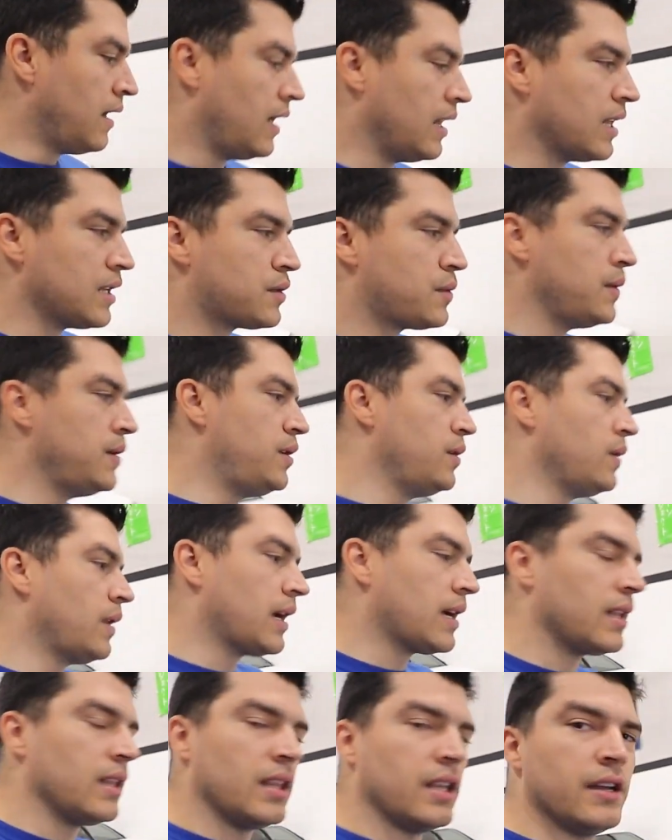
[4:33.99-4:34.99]
Unless we do
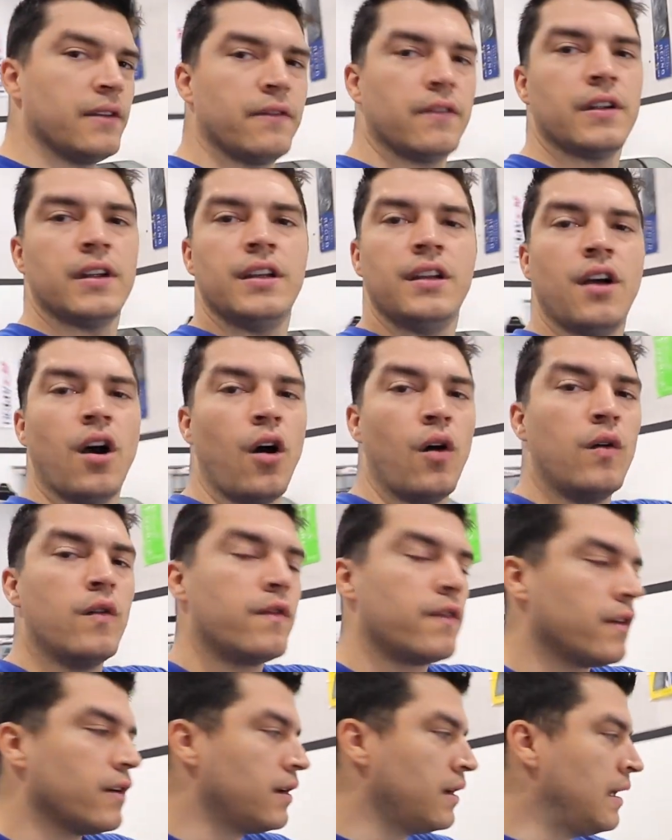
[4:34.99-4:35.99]
like a livery
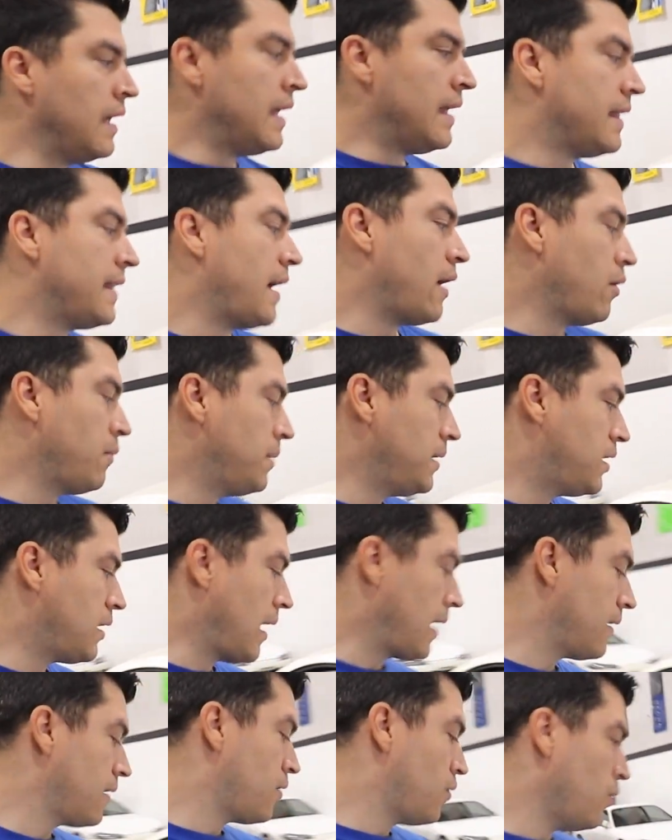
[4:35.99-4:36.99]
over it, that would be
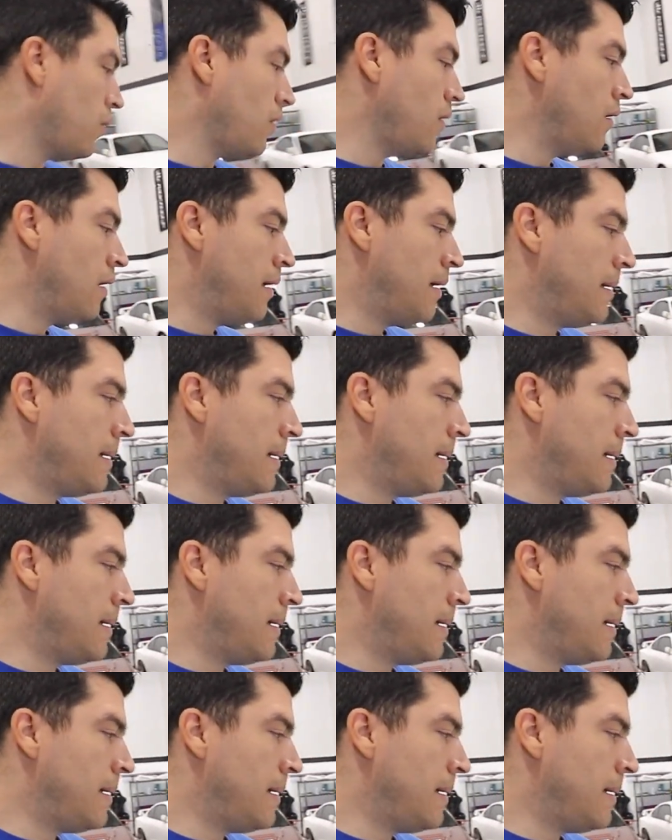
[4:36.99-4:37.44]
kind of cool.